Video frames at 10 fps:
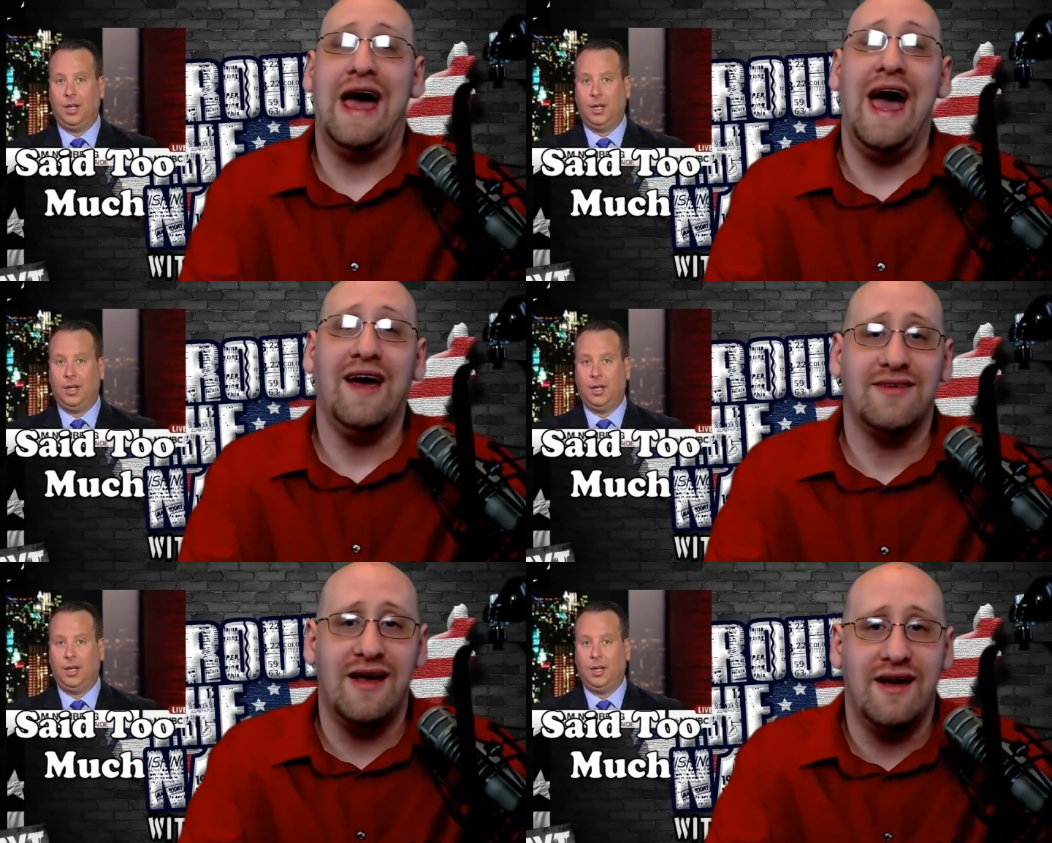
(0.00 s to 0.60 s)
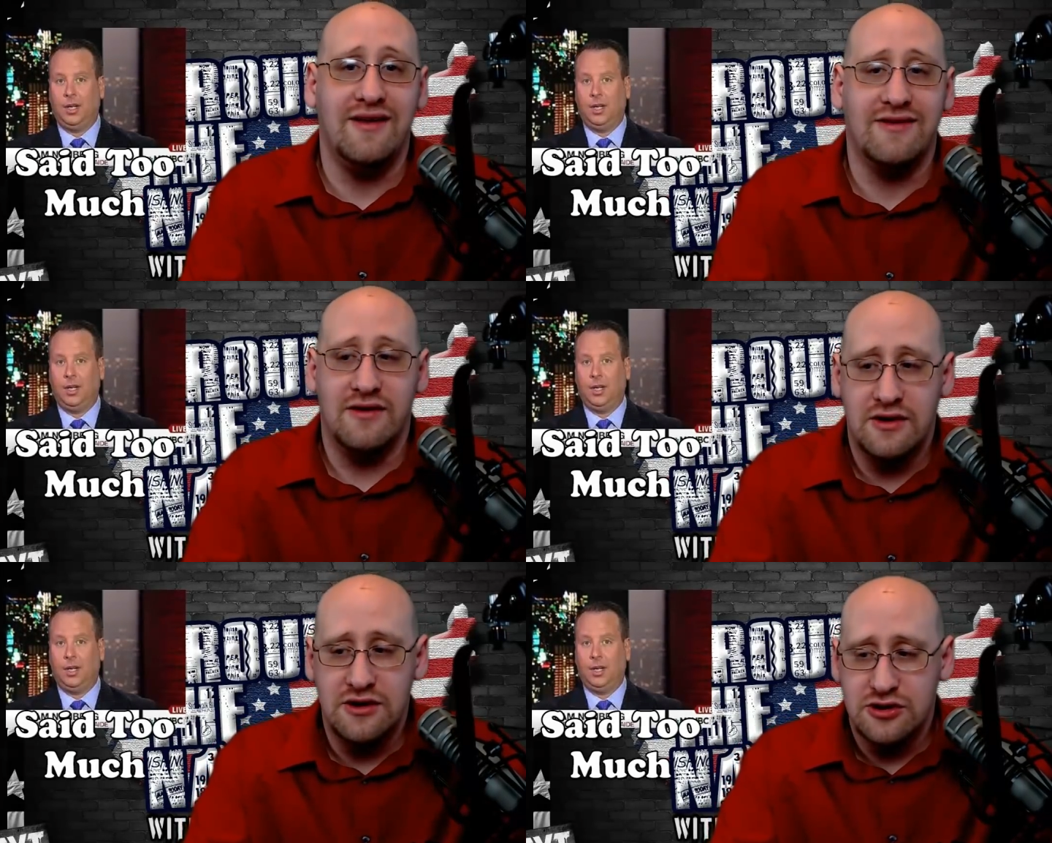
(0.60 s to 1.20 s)
Speaker 1: access
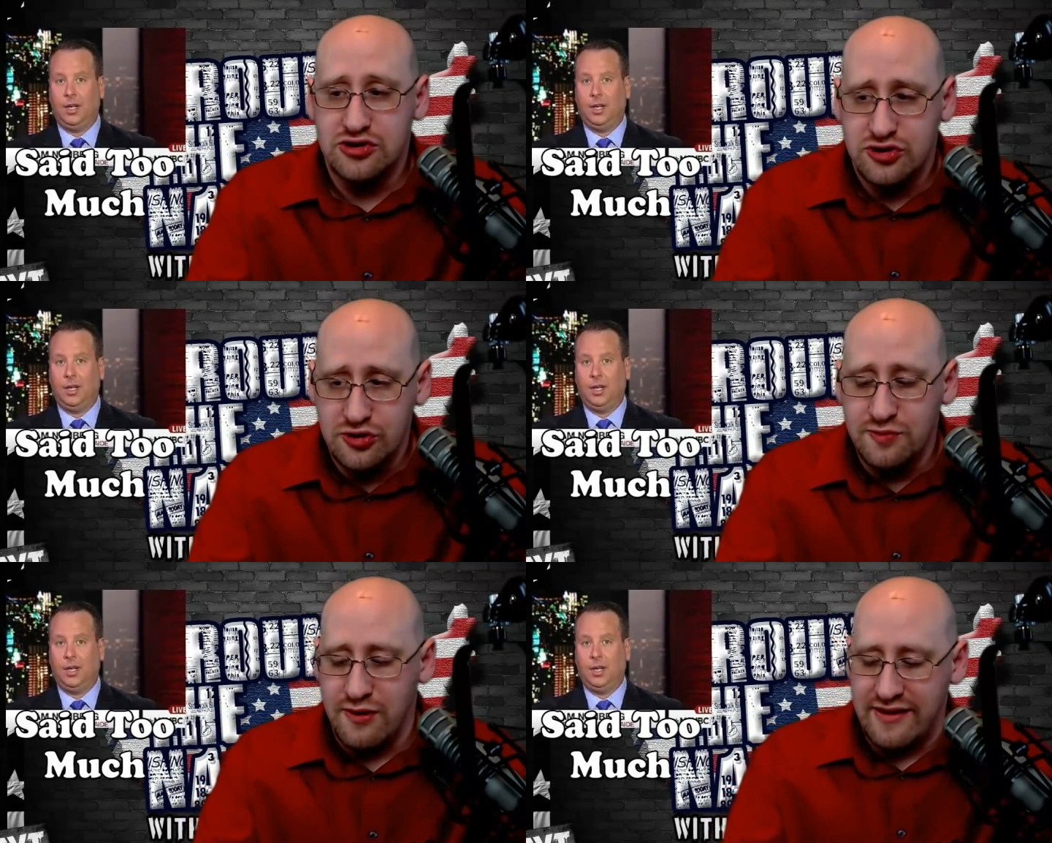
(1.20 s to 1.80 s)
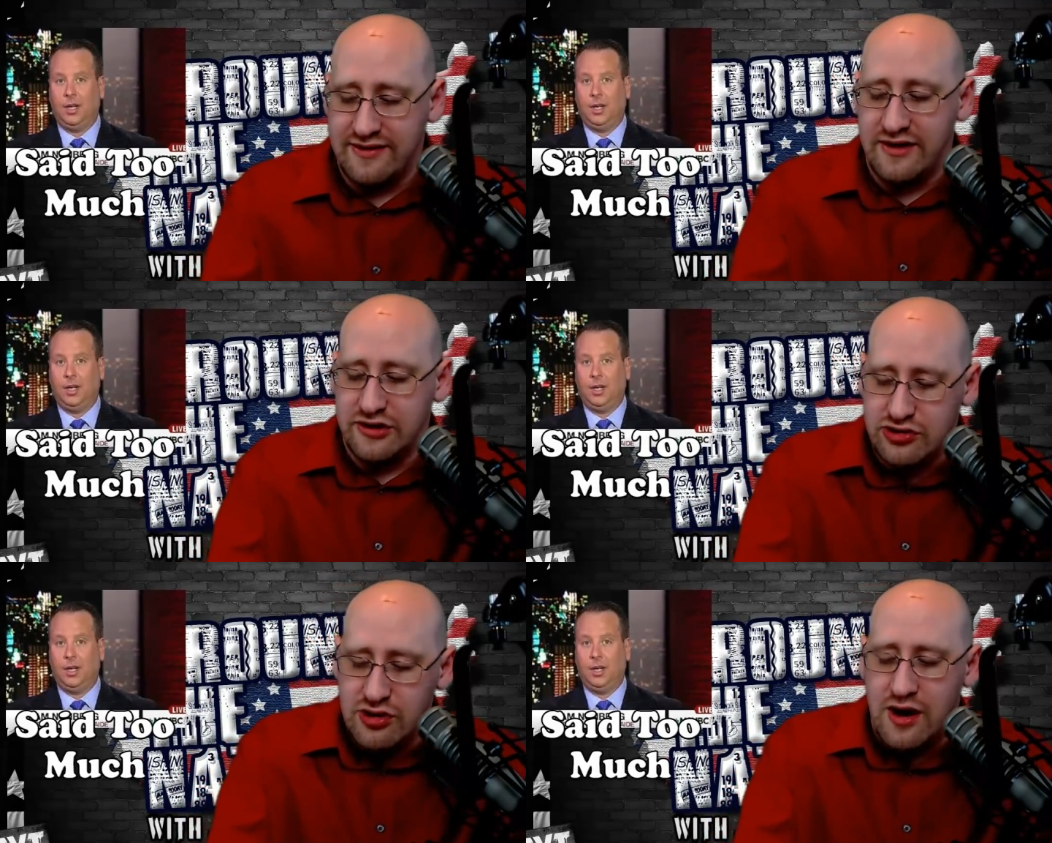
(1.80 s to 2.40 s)
to
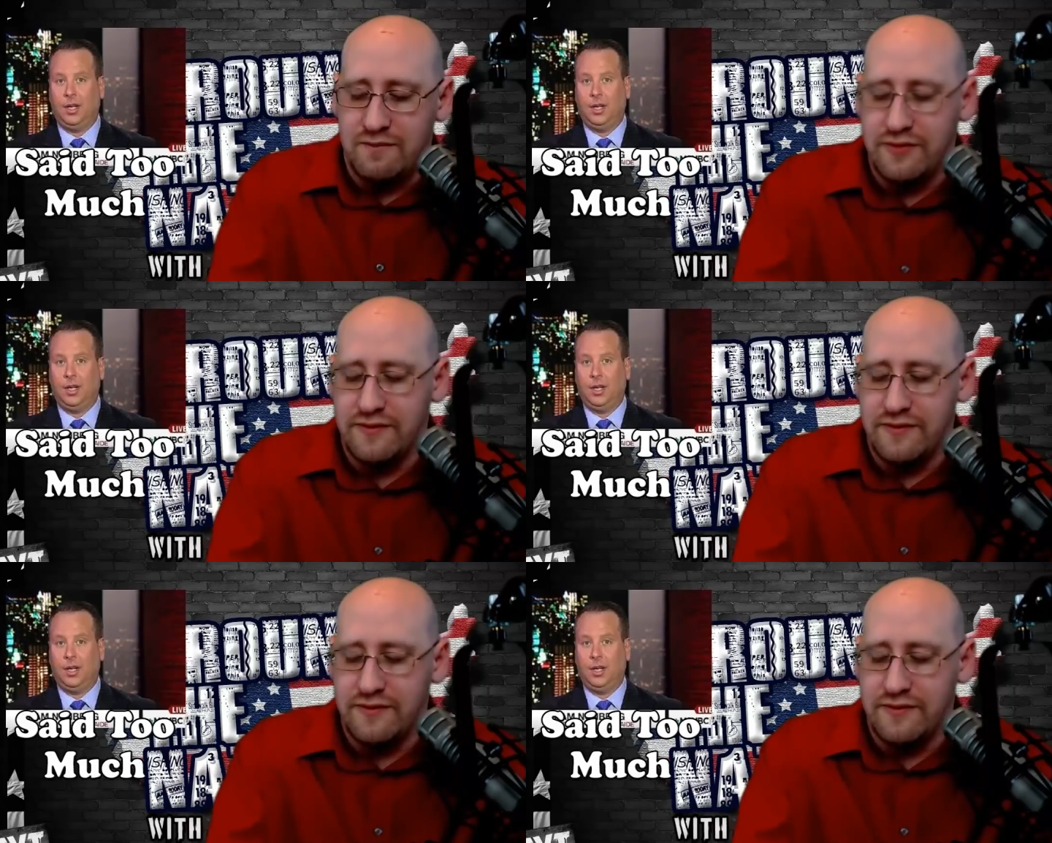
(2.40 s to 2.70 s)
President Trump.